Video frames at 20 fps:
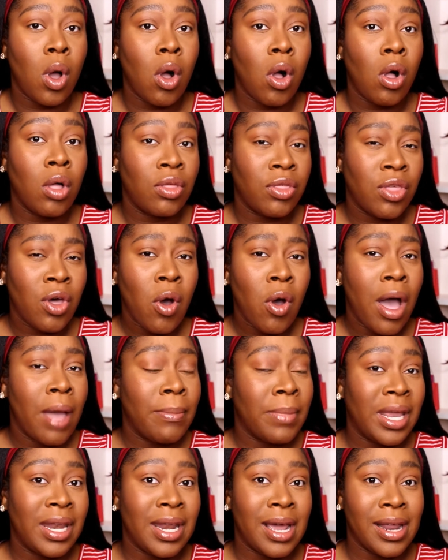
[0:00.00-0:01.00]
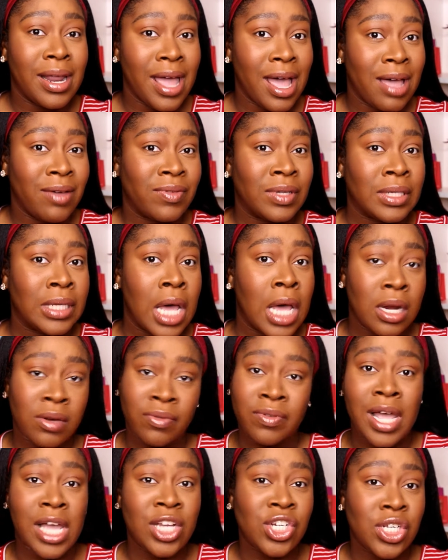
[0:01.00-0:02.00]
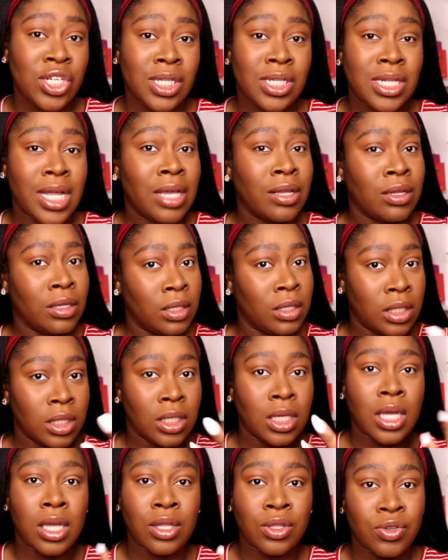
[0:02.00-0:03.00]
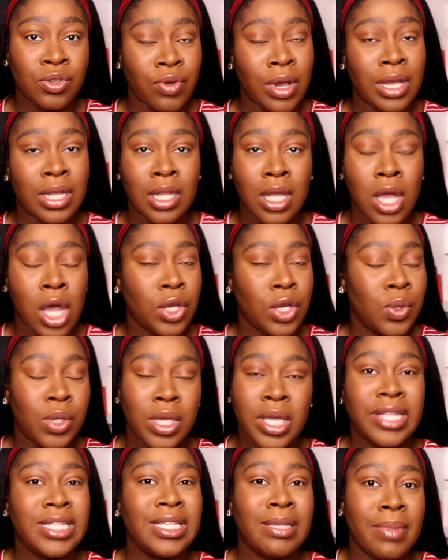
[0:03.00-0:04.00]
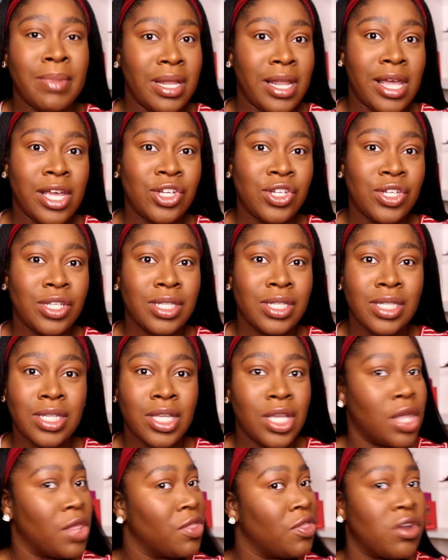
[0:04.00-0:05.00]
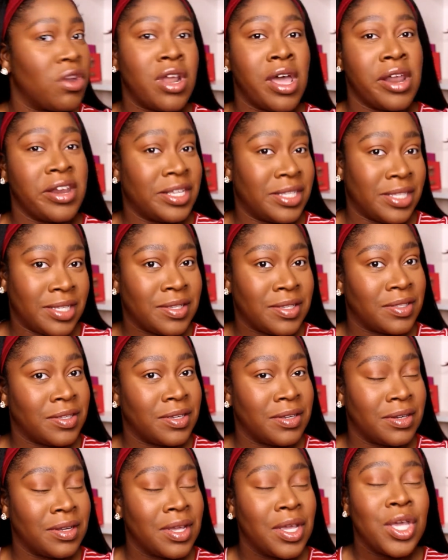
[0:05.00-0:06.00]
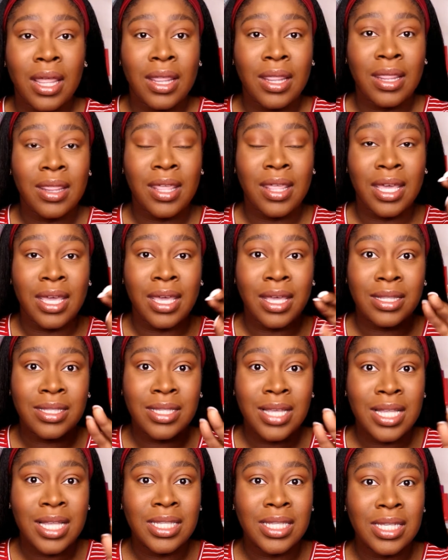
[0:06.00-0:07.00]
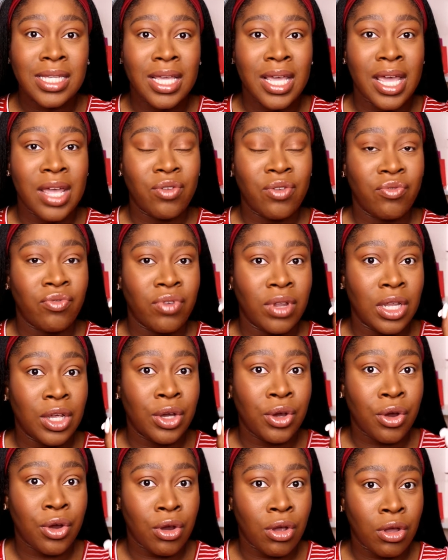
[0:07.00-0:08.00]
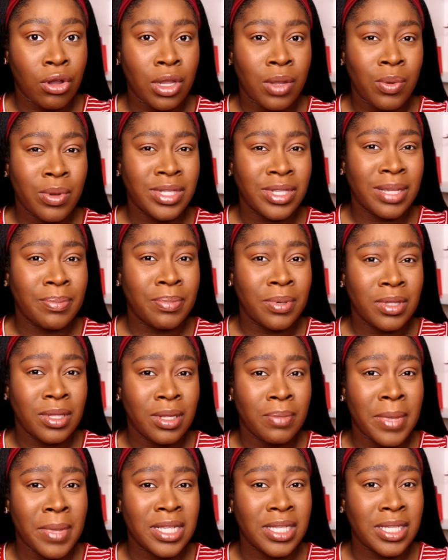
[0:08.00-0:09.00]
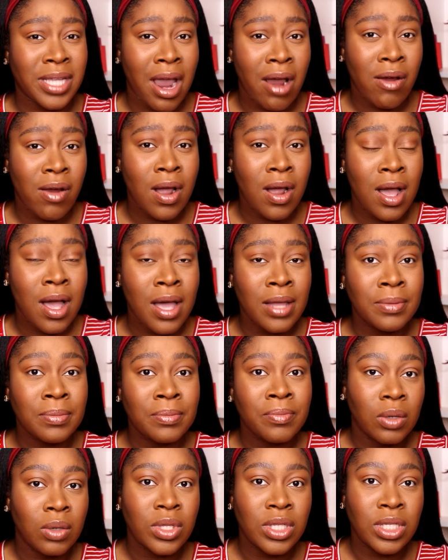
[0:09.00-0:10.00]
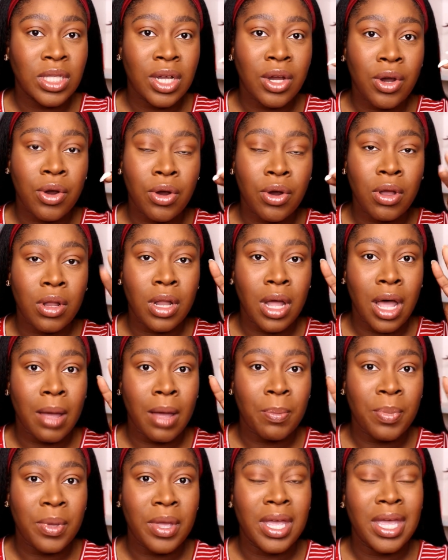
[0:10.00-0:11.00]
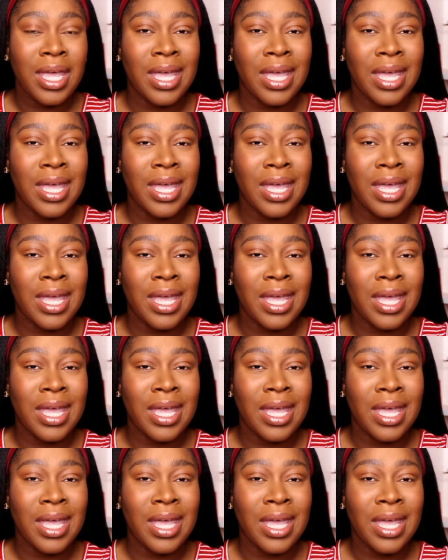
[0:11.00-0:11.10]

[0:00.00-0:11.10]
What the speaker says: although I may not have a lot of lashes, like looking directly on, you can't see my lashes, they're non-existent. They can tend to get really curly once I put the mascara on. Once they curl up,